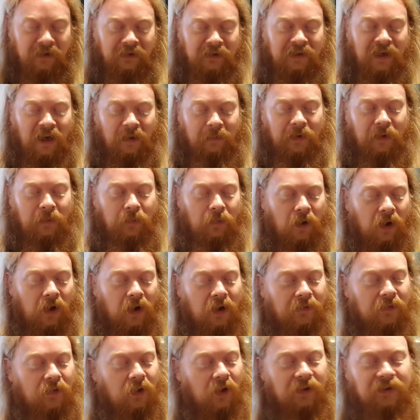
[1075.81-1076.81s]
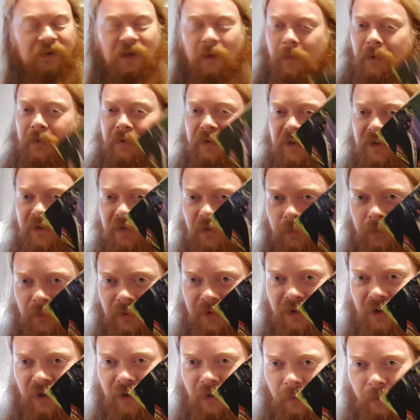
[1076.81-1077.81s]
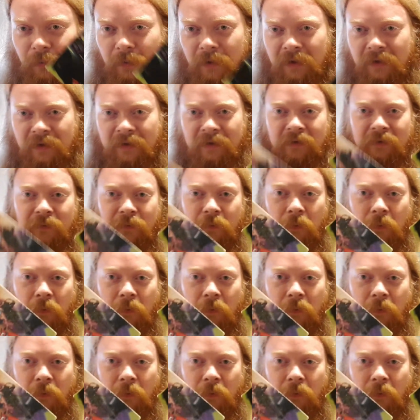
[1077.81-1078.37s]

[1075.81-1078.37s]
Tell me why I've got a demo disc number 2 and